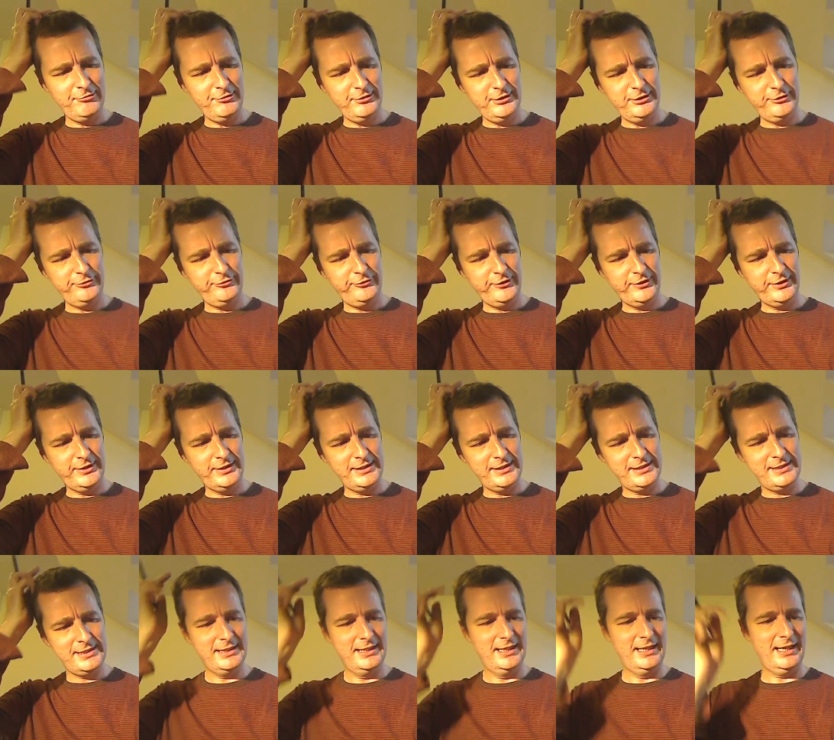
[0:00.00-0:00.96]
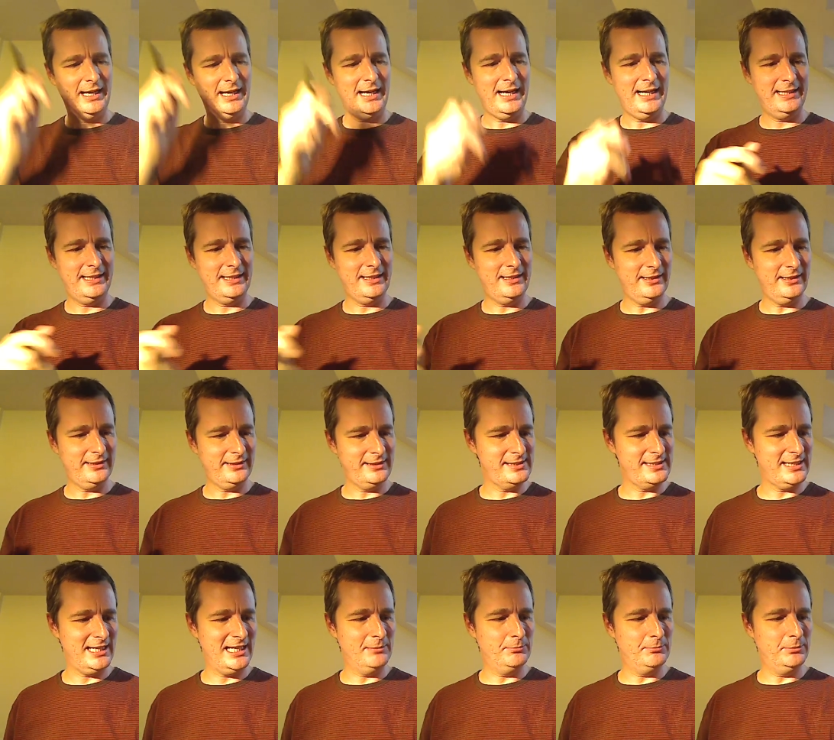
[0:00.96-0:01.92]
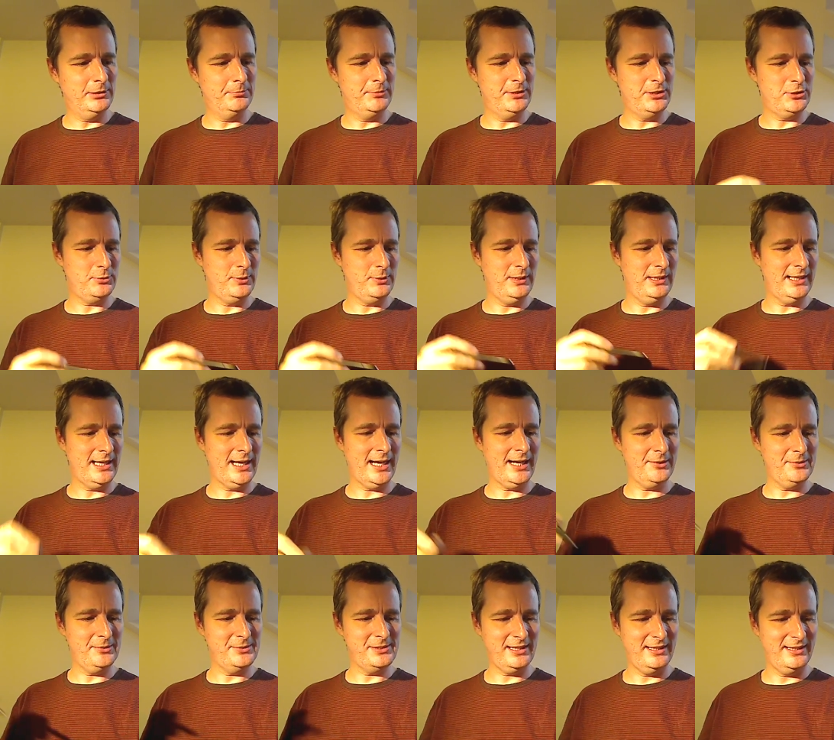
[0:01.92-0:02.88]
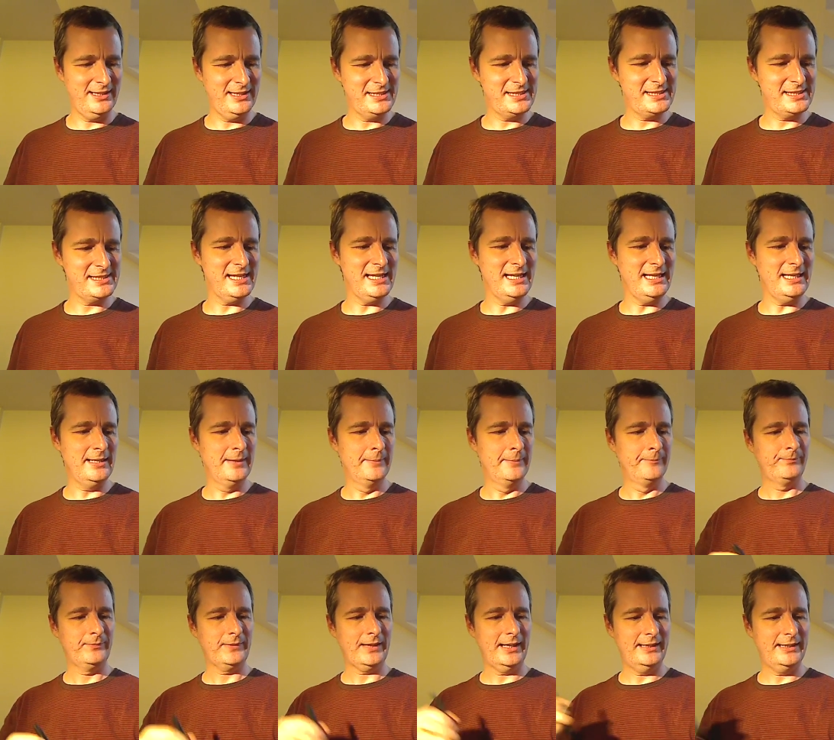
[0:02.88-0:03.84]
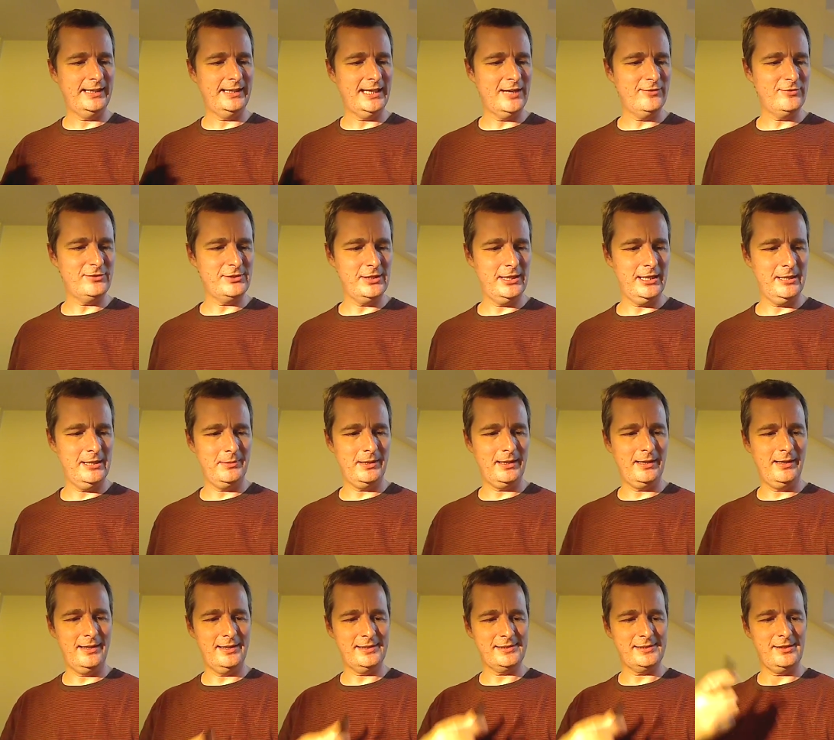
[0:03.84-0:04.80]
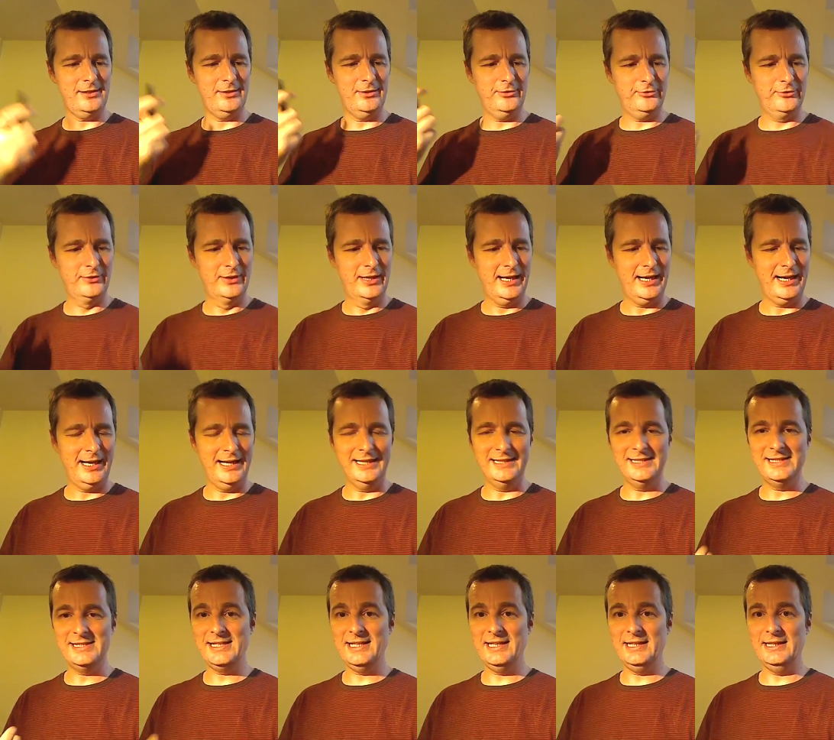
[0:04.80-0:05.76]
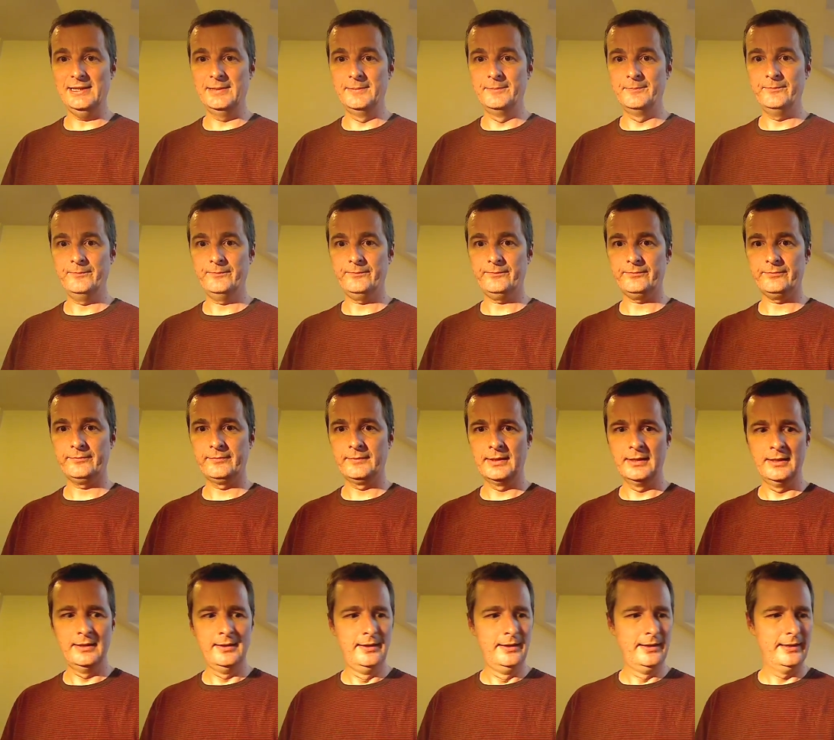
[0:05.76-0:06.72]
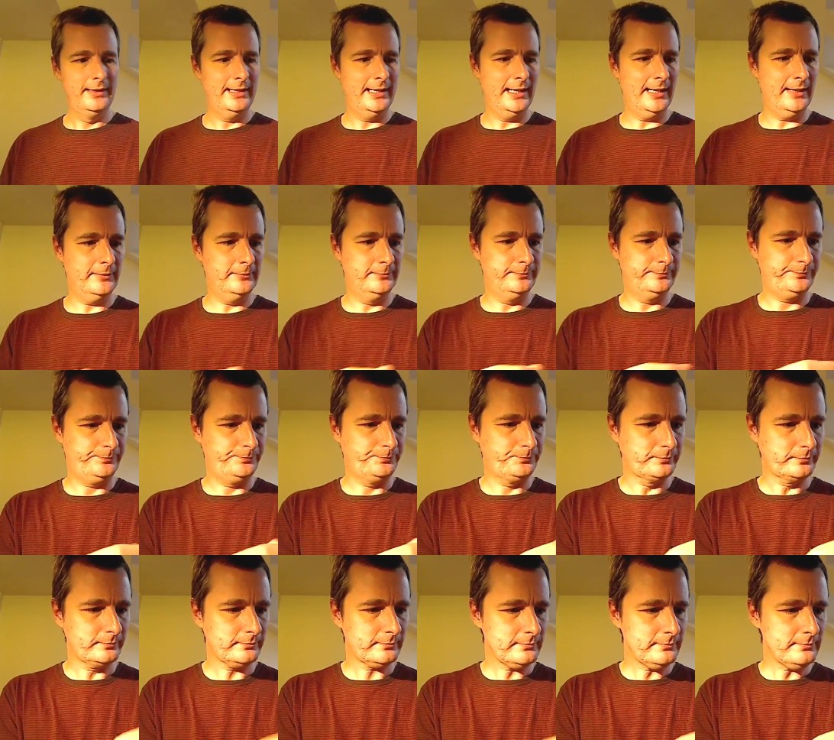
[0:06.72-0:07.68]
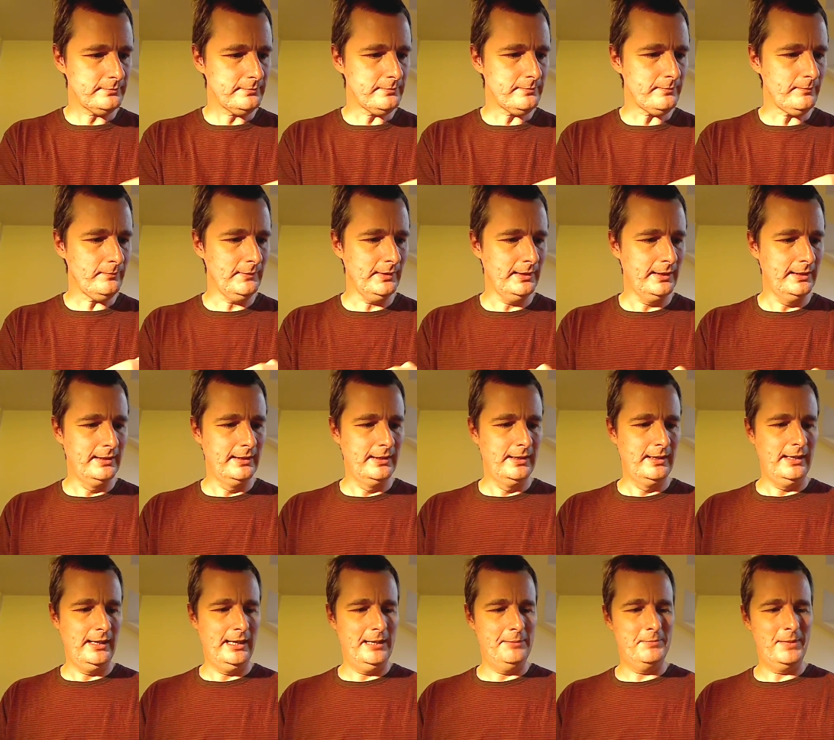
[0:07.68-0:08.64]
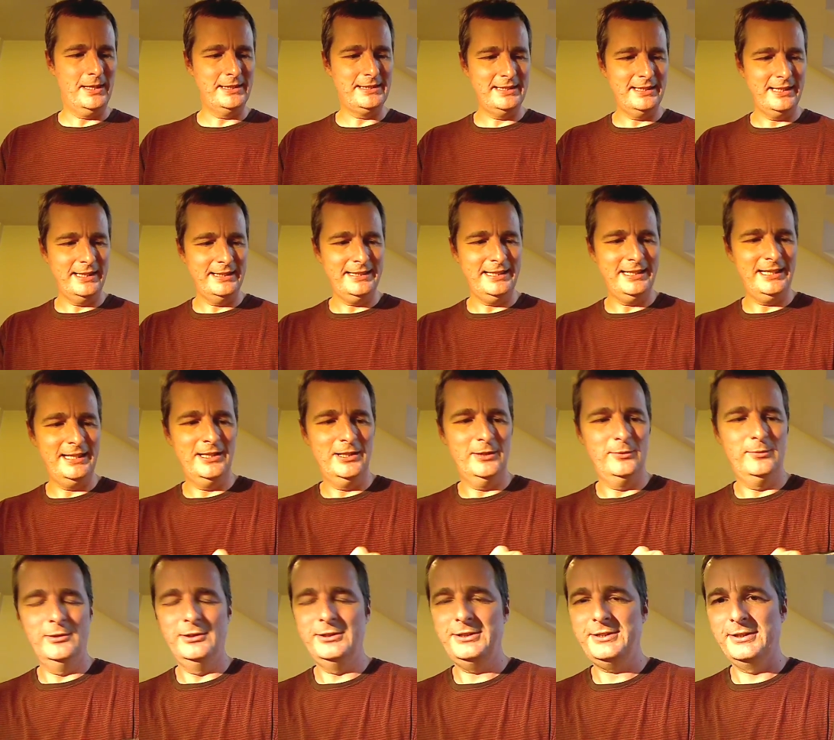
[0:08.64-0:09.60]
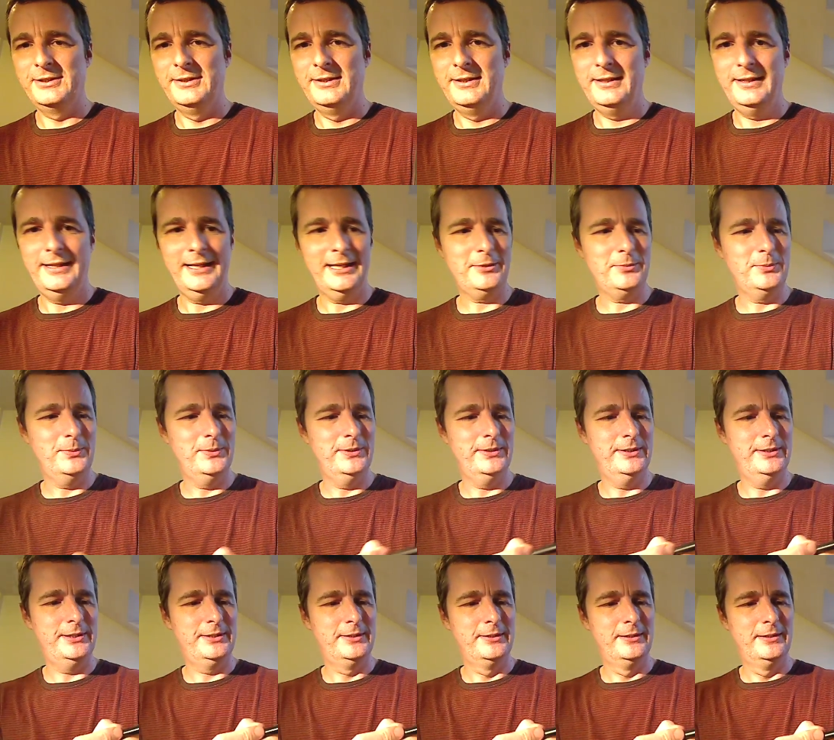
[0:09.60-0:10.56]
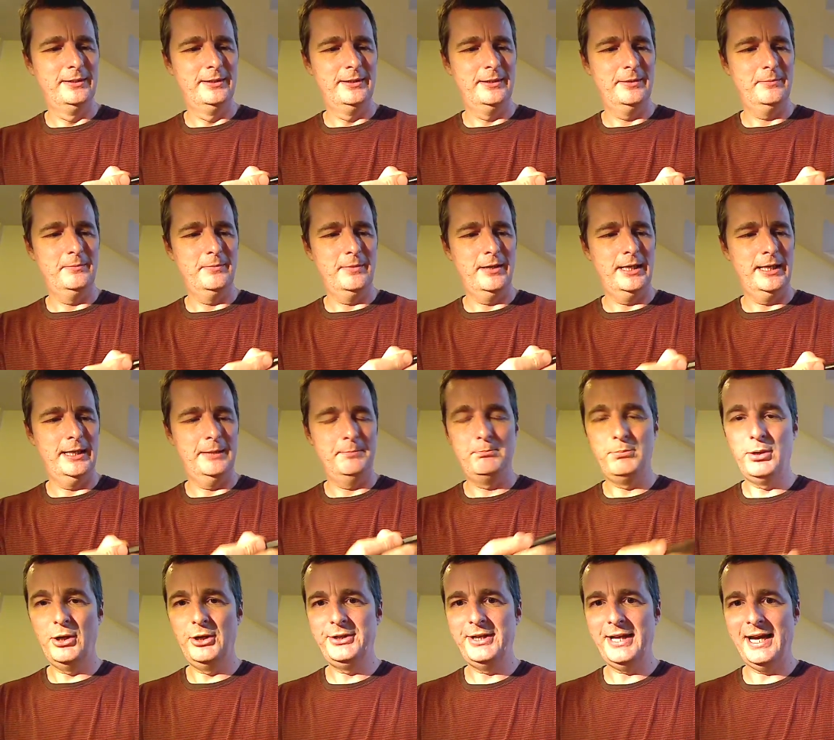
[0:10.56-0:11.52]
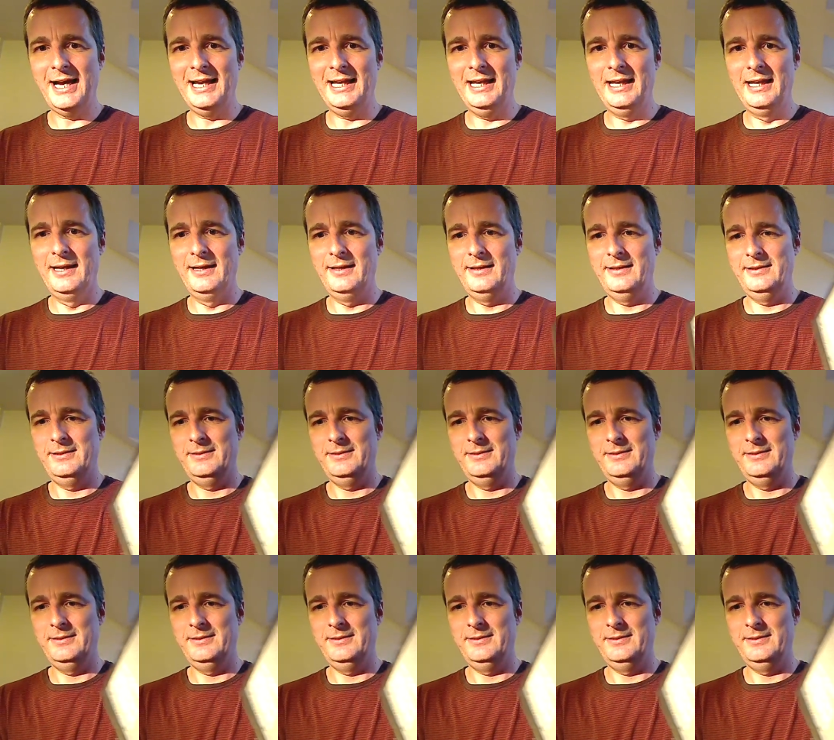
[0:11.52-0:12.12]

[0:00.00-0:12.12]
Crawford at the garden table between the house and the sea and gave to him a glass of iced tea. Now, imagine I didn't know what that word podal